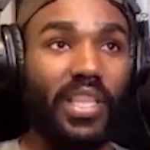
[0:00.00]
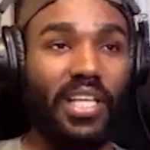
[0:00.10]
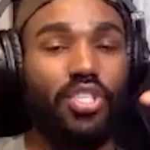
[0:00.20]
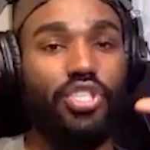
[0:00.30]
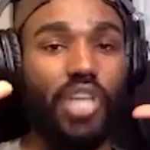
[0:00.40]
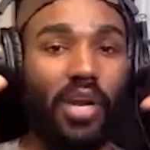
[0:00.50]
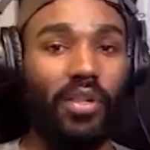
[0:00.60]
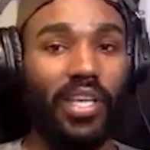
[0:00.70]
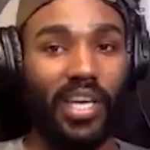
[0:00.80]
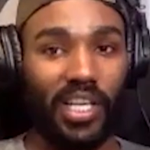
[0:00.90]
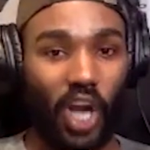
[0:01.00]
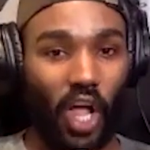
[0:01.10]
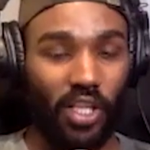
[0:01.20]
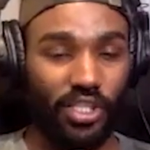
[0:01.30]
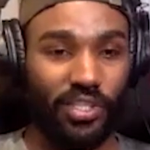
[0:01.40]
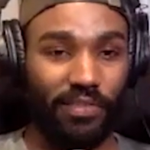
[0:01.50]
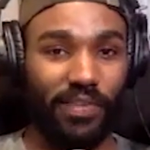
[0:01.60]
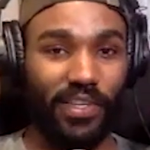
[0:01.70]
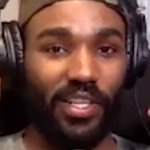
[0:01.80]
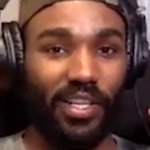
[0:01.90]
that's generally acknowledged to
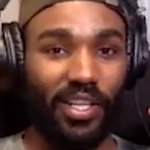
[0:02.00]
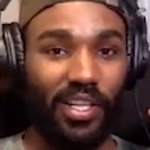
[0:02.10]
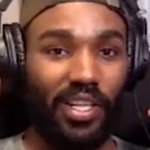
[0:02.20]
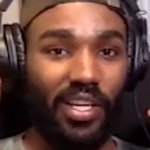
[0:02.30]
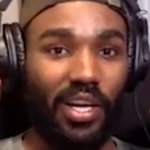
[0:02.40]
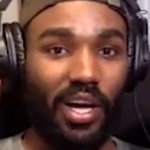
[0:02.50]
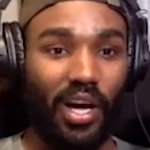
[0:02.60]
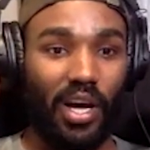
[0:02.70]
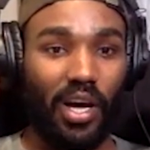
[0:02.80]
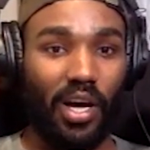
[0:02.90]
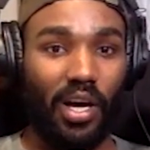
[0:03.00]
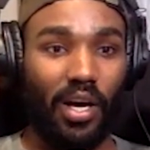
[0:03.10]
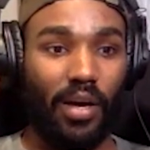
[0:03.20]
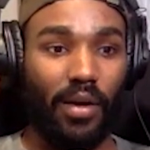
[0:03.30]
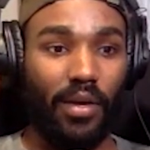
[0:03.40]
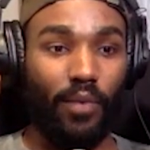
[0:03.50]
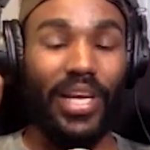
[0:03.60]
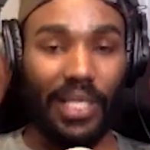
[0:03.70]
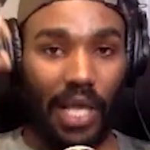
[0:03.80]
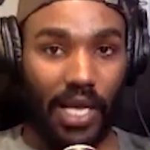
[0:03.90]
feel uh,
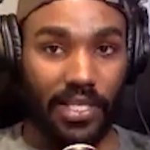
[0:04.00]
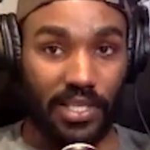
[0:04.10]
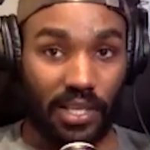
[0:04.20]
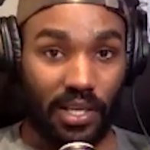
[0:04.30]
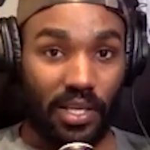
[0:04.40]
realized.